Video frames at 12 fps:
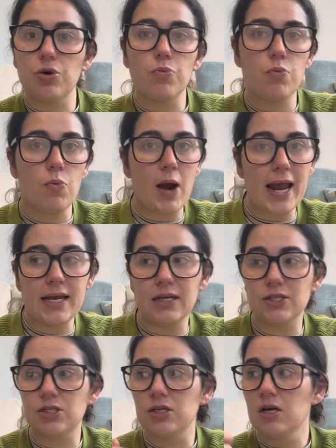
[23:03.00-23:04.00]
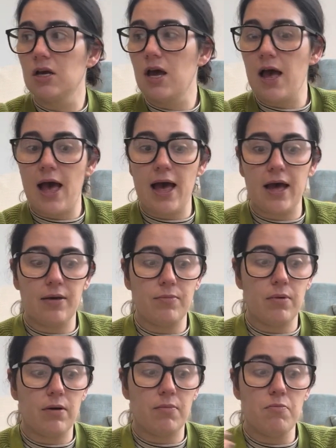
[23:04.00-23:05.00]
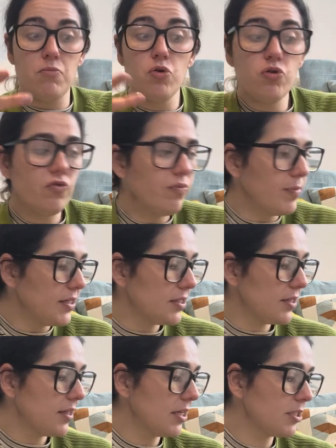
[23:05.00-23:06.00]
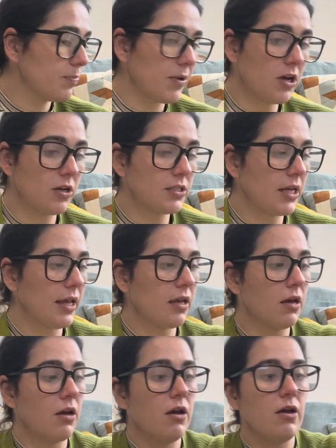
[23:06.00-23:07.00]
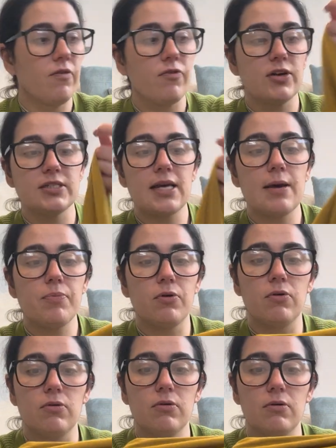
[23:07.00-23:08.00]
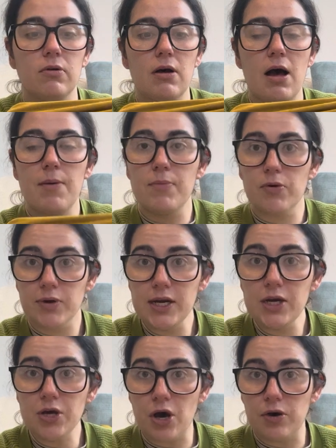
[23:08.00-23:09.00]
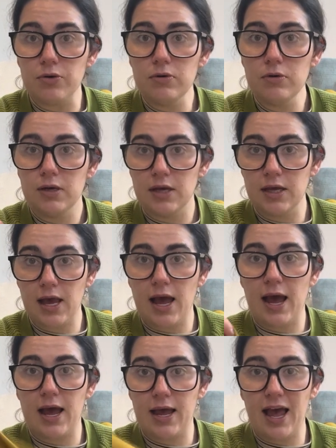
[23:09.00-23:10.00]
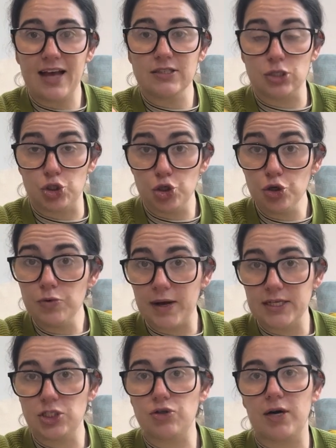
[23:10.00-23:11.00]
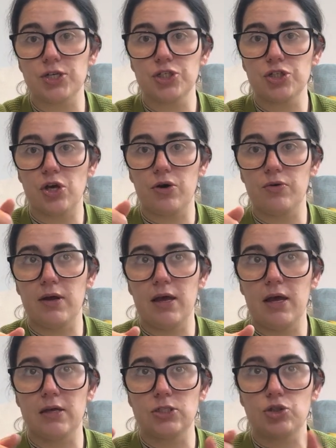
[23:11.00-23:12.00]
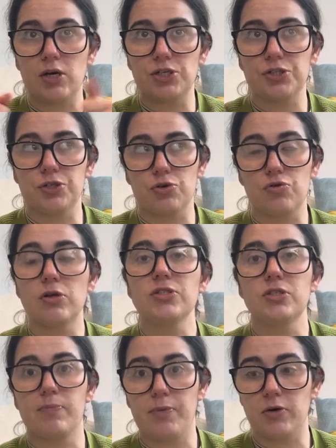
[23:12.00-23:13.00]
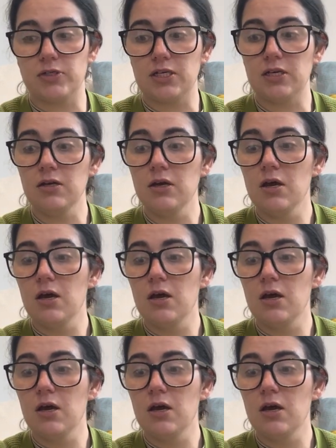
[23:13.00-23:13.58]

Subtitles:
weight, movement to this? Because like, for example, a merino has a two-way stretch, so it stretches across the body,